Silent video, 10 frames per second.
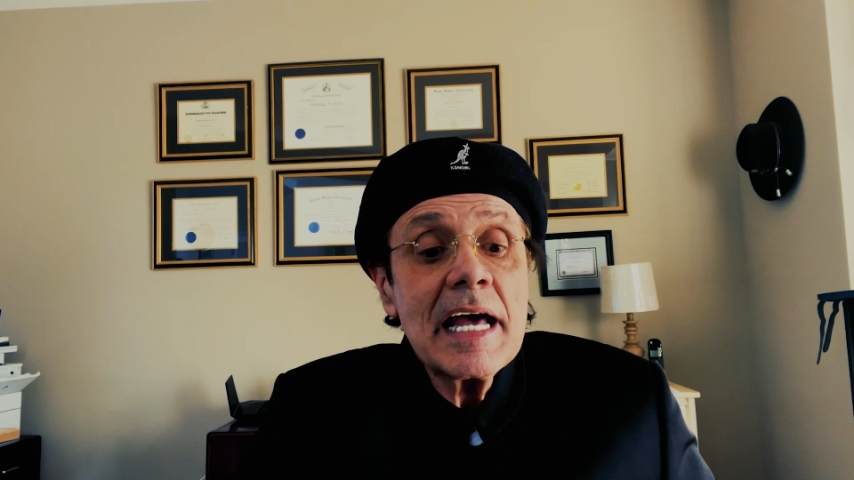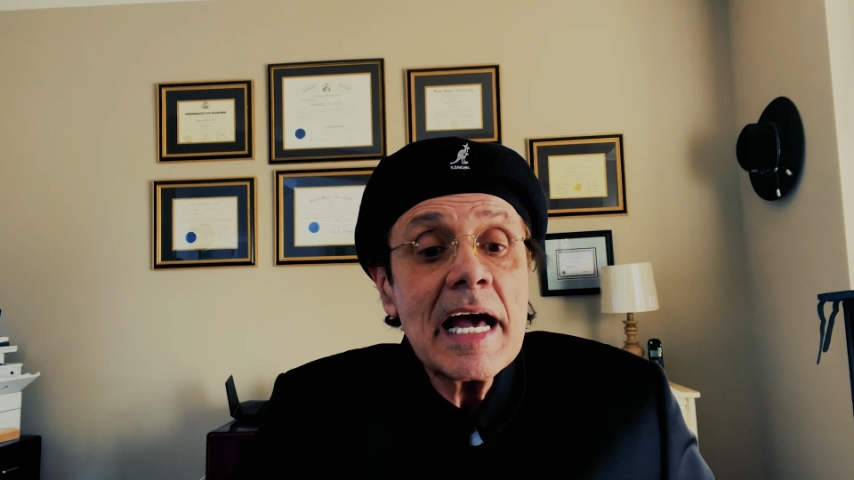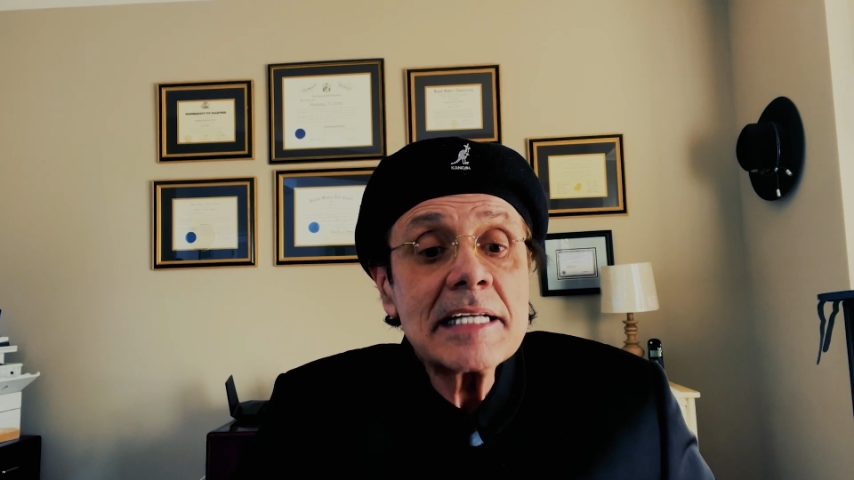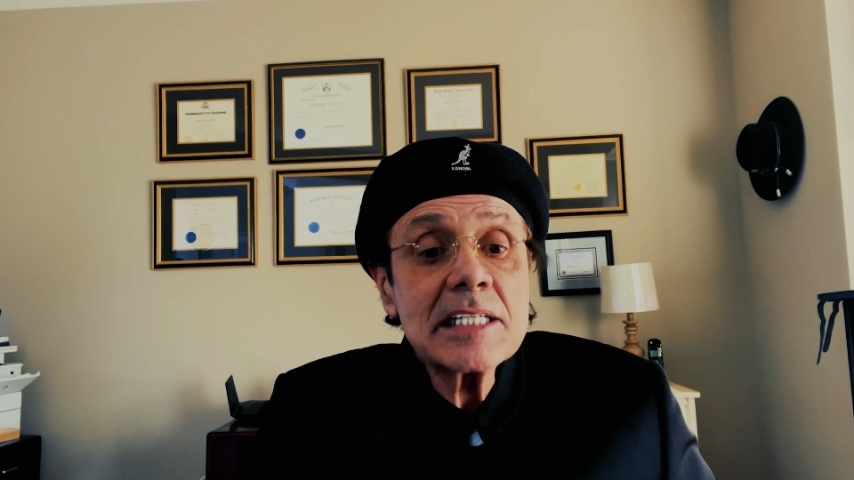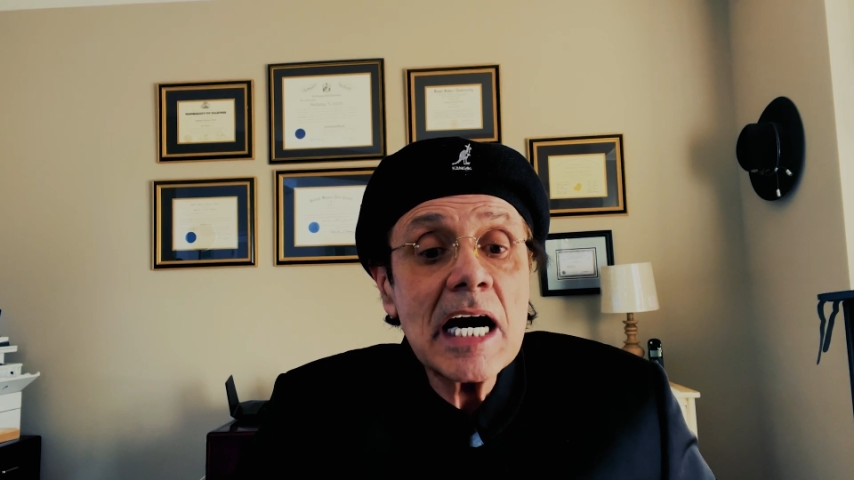
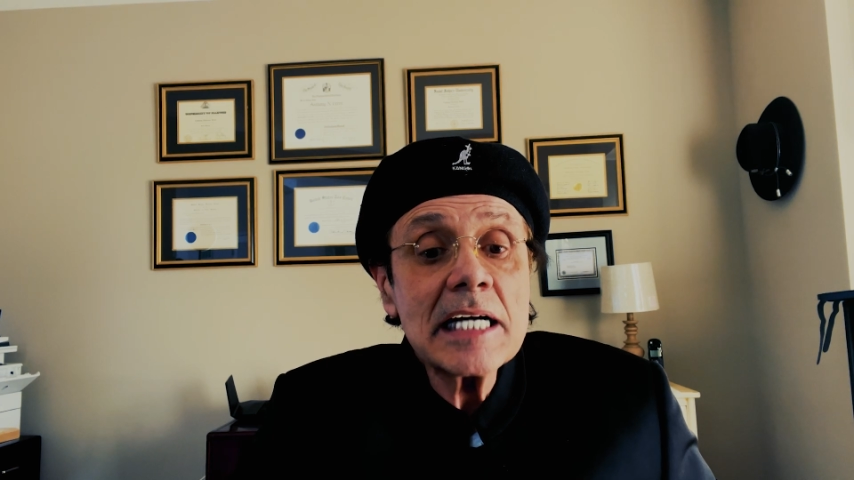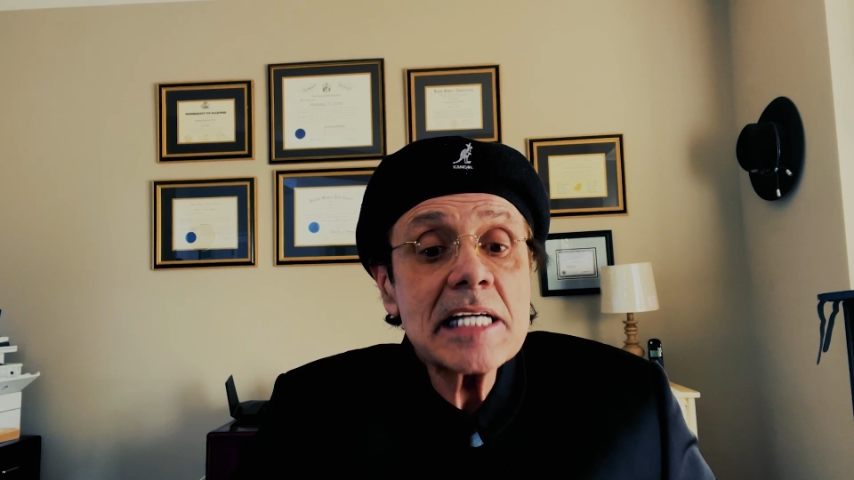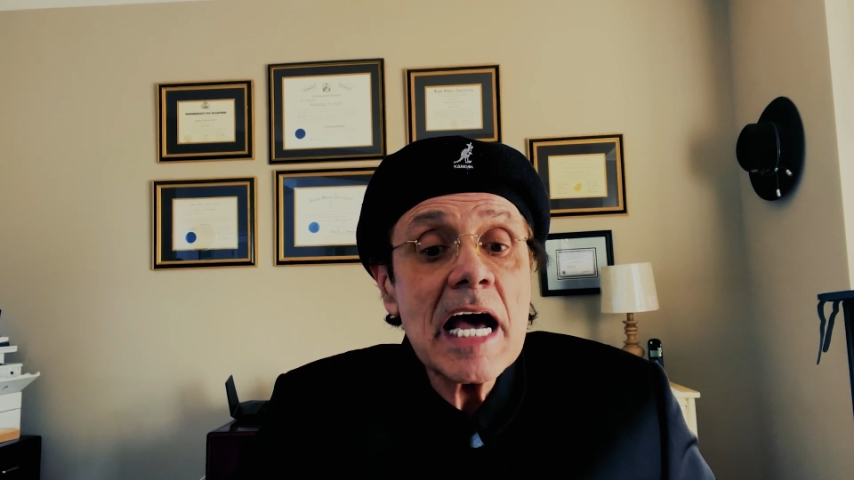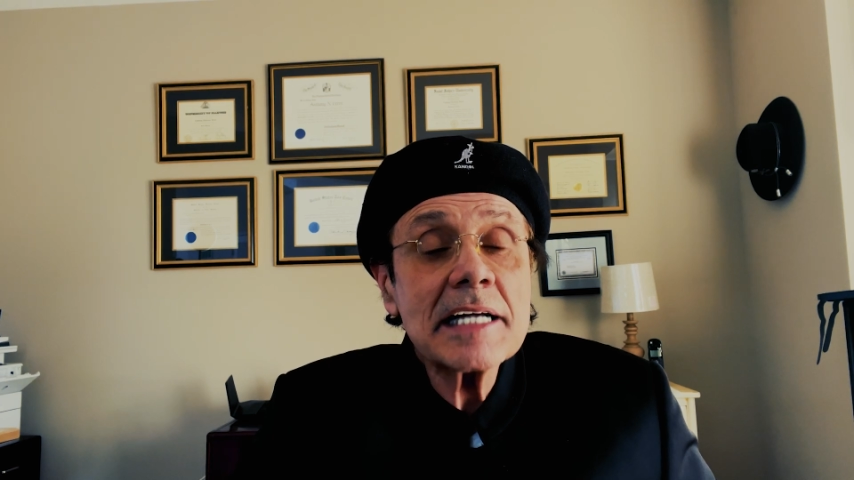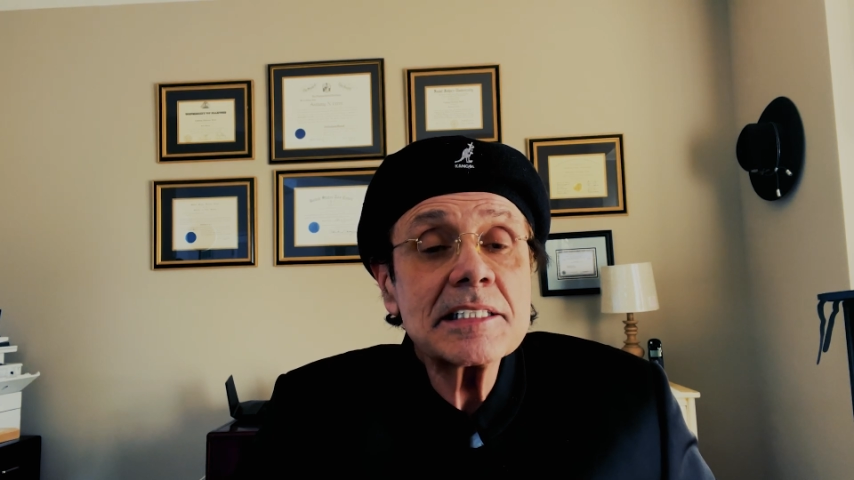and
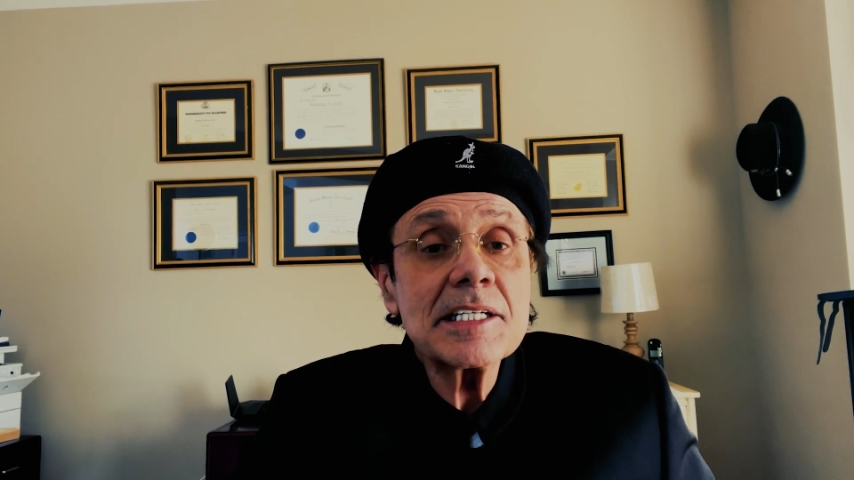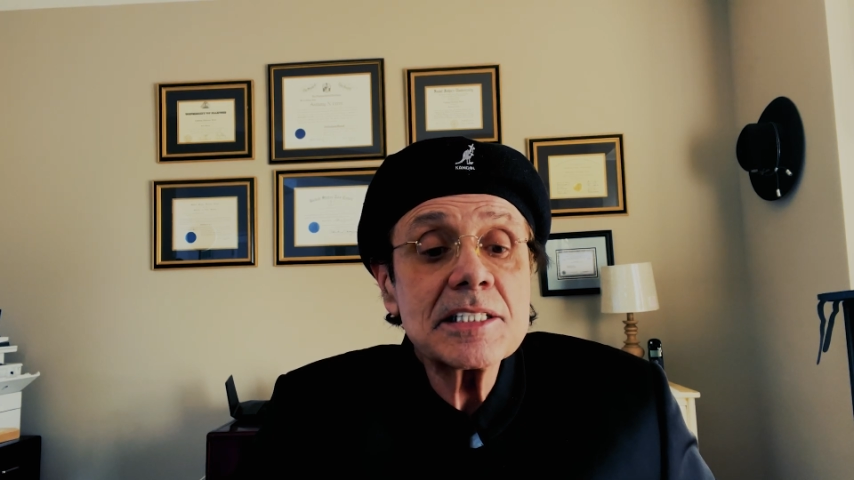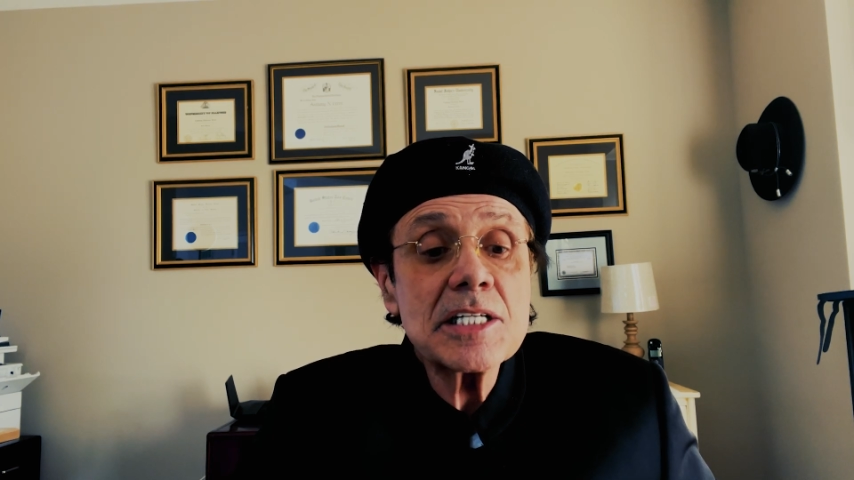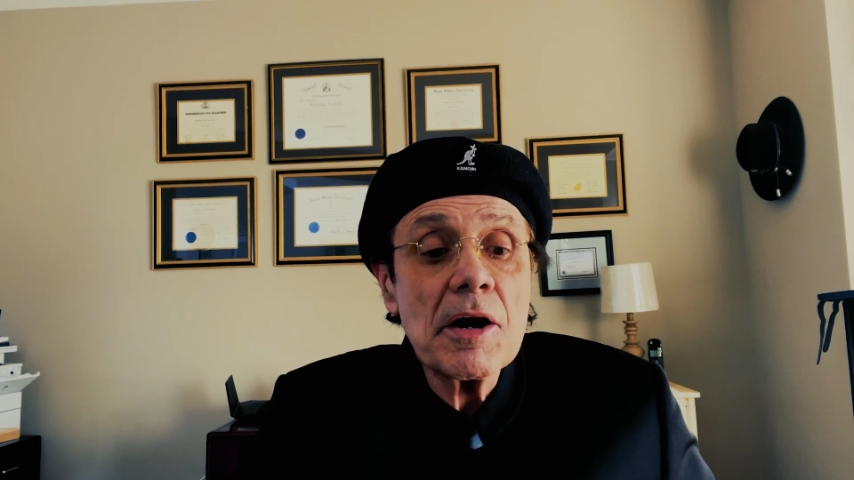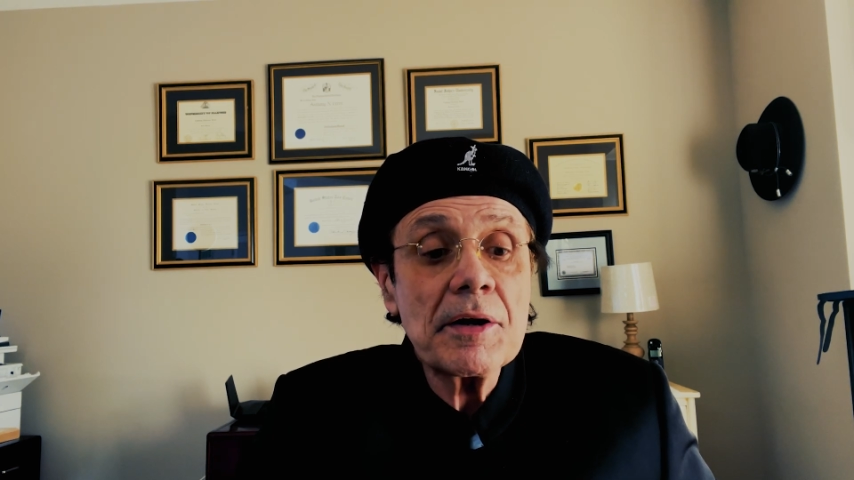contact an
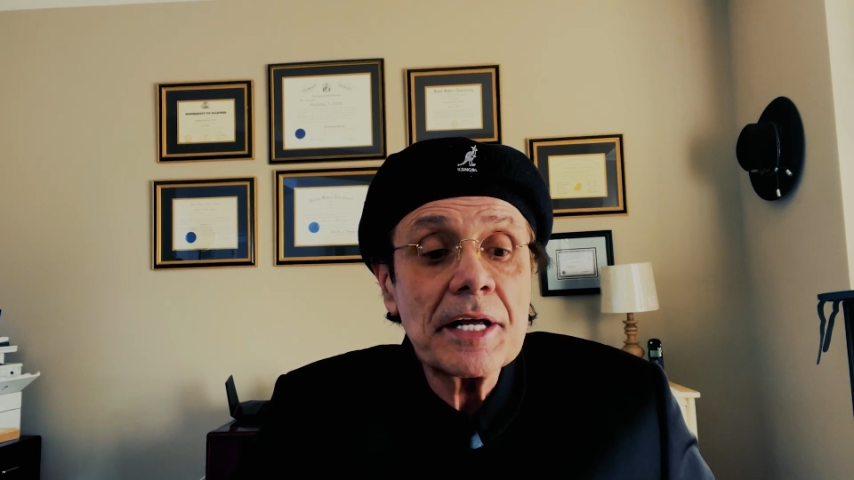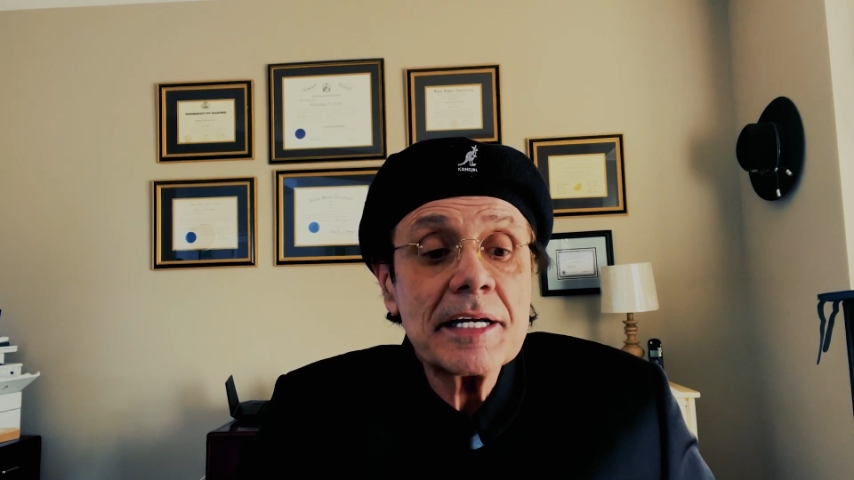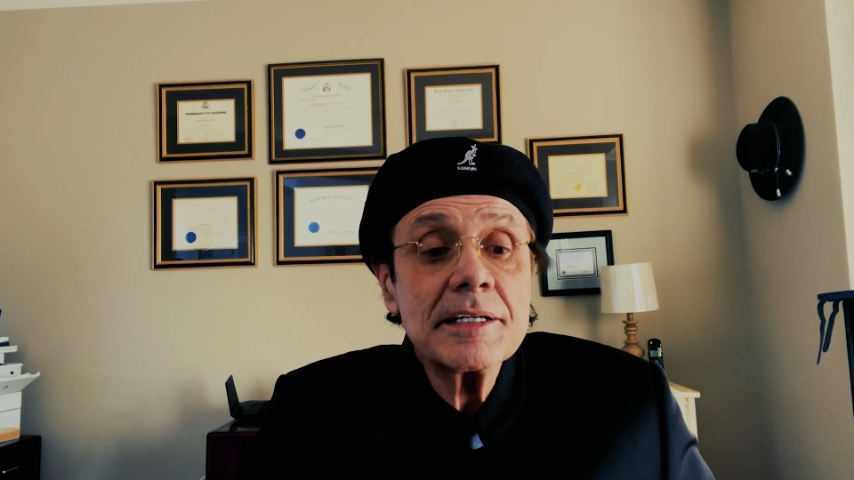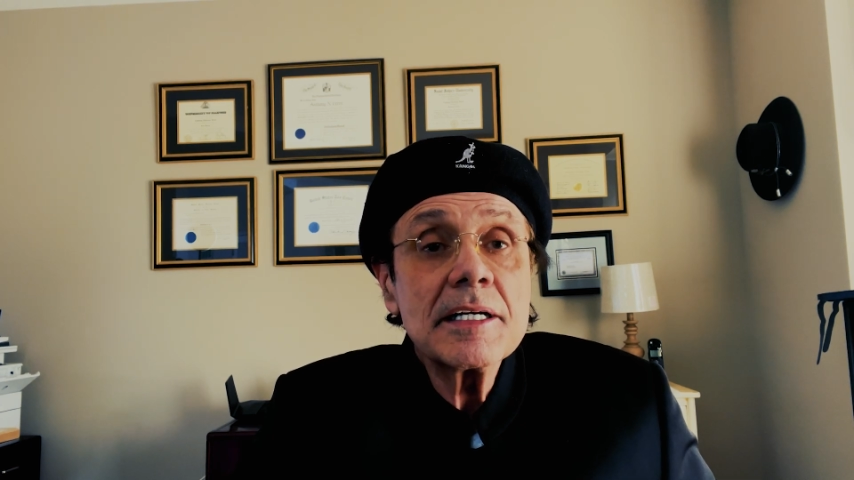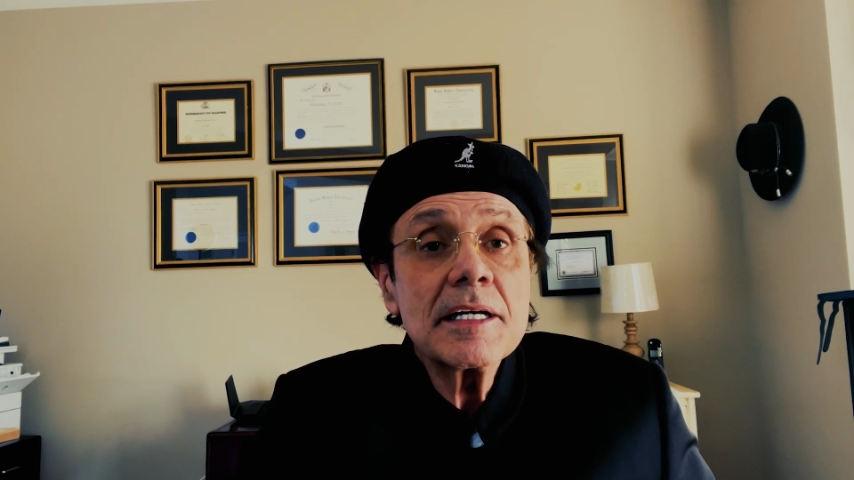attorney.